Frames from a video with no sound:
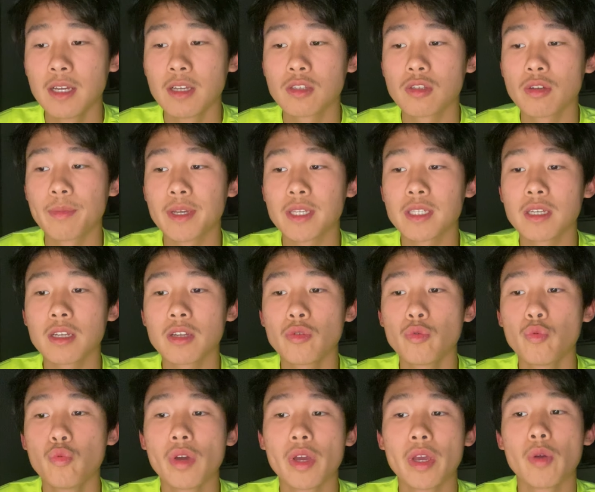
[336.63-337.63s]
So basically,
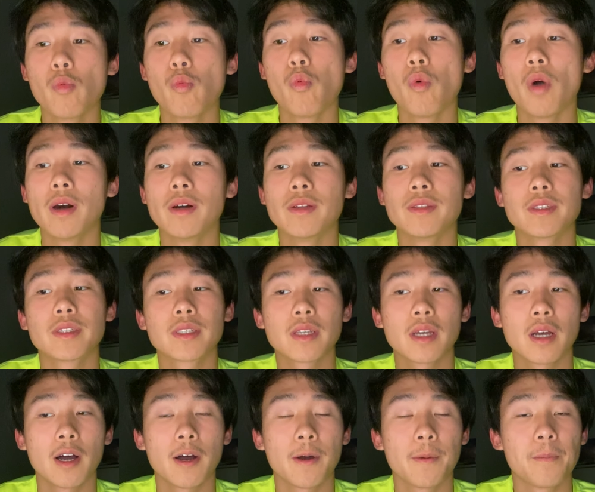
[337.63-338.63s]
we want
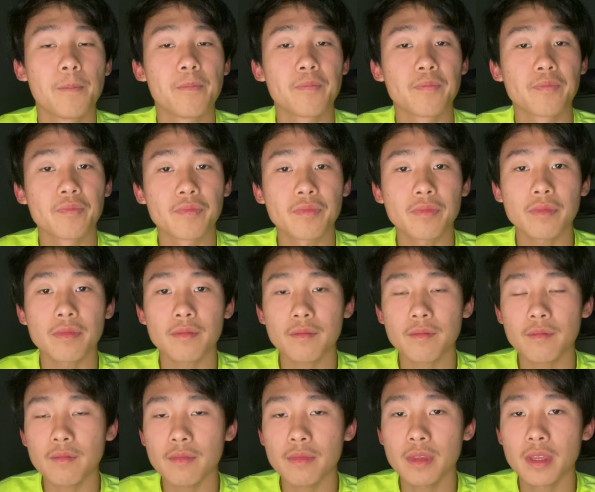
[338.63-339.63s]

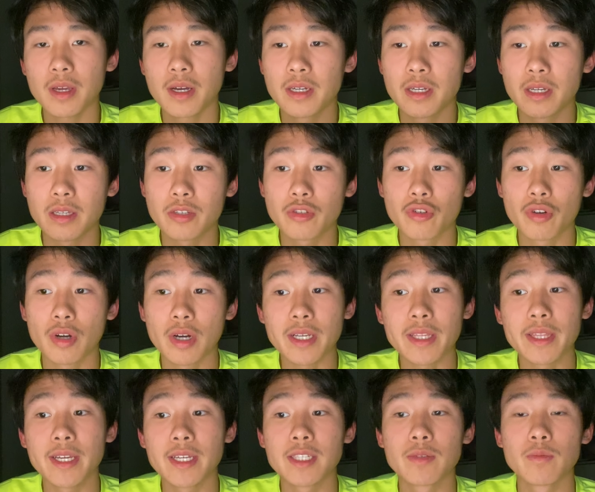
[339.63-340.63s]
a drug
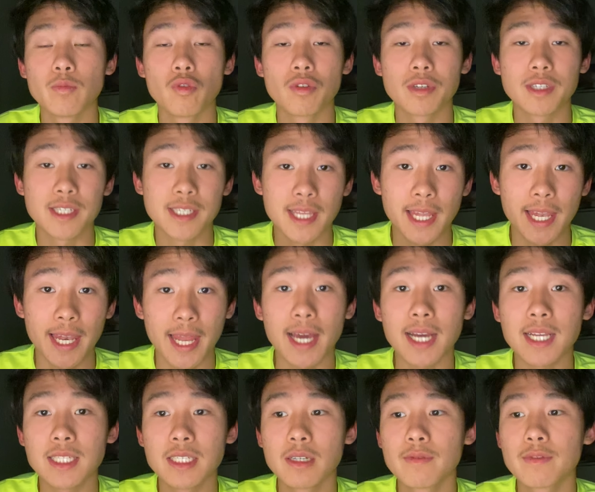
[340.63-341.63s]
that's more
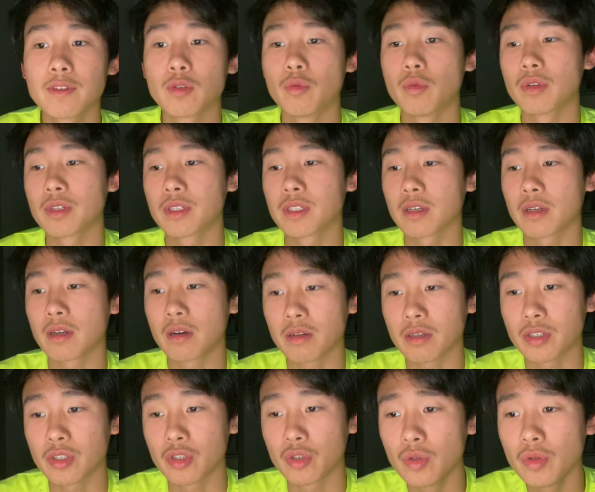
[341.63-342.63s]
selective towards the
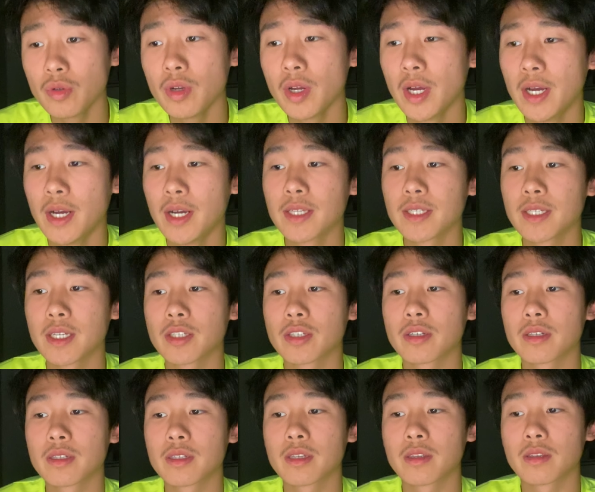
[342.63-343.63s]
COX-2, such
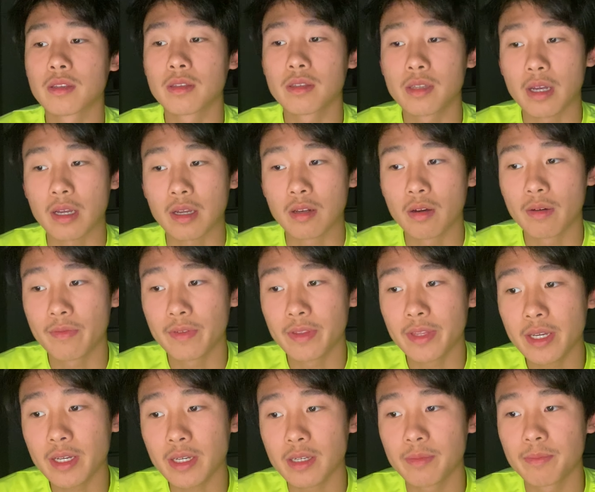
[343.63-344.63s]
as the
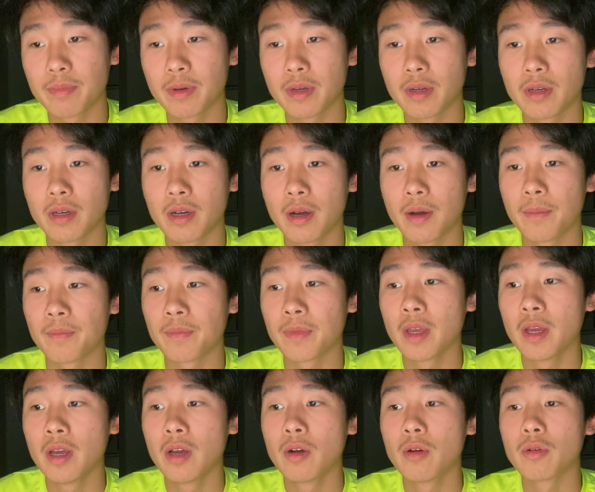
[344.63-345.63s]
diclofenac, but
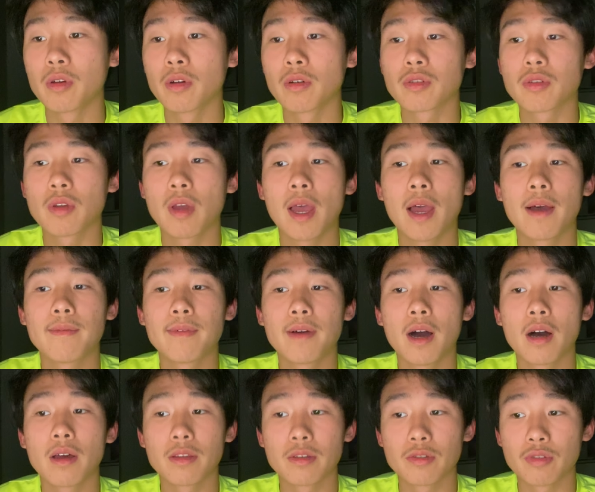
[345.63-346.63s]
we also have
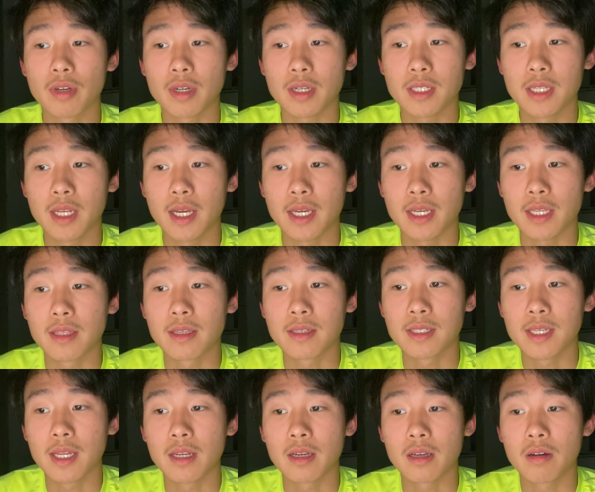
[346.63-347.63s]
other drugs like the
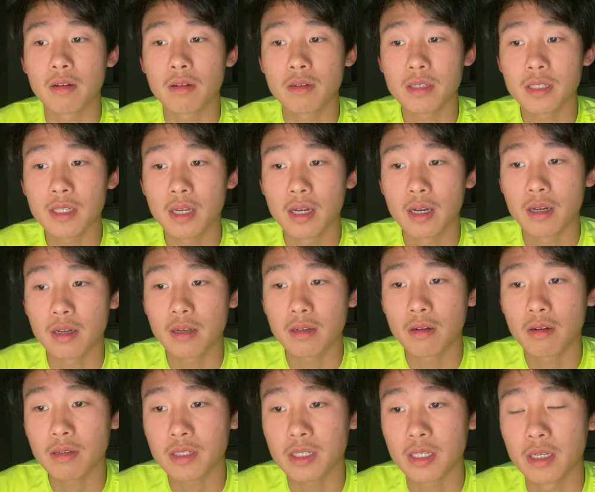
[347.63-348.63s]

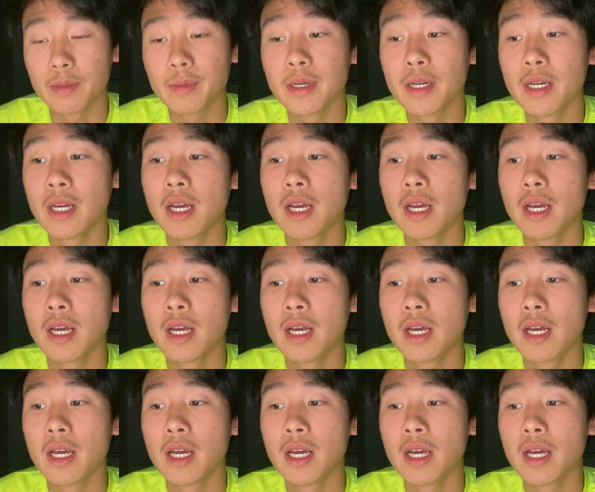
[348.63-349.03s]
celecoxib,